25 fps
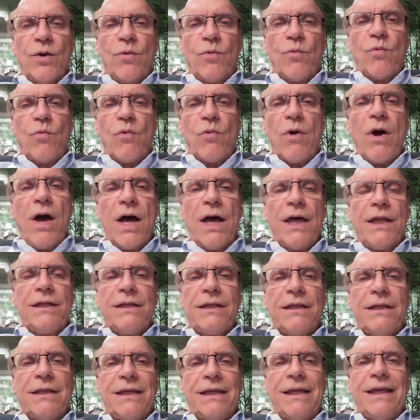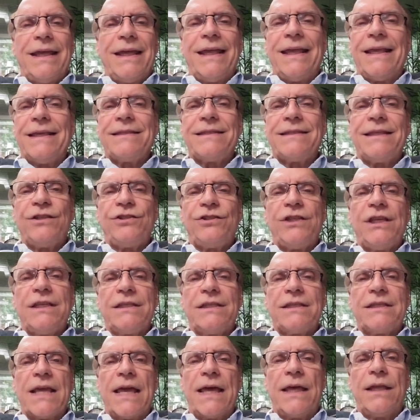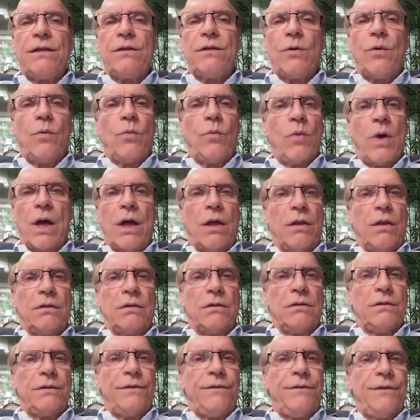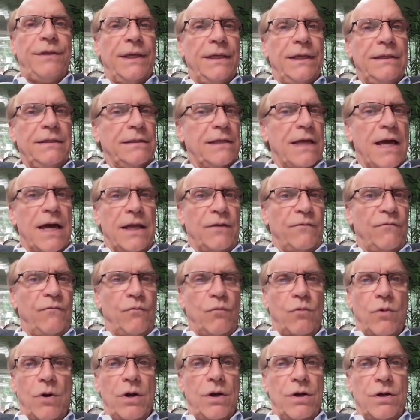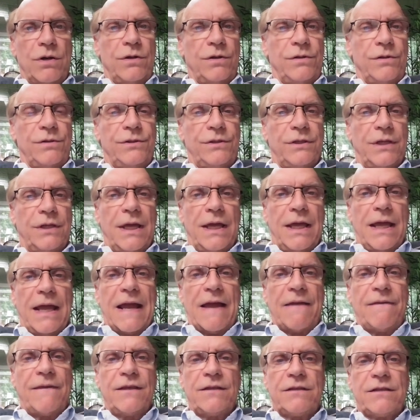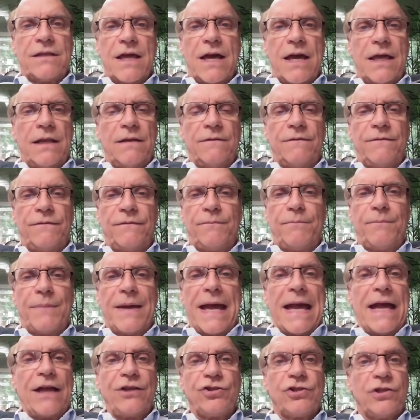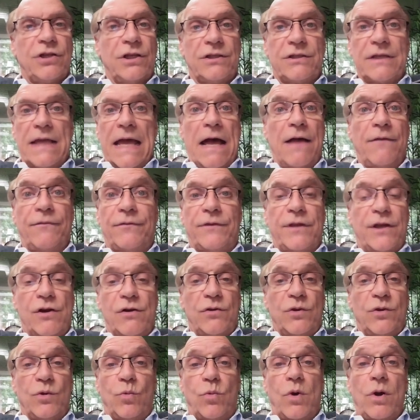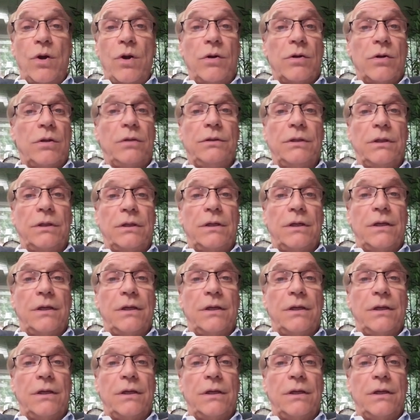One is that she said, well, these kind of words and this kind of passion is out there in the world.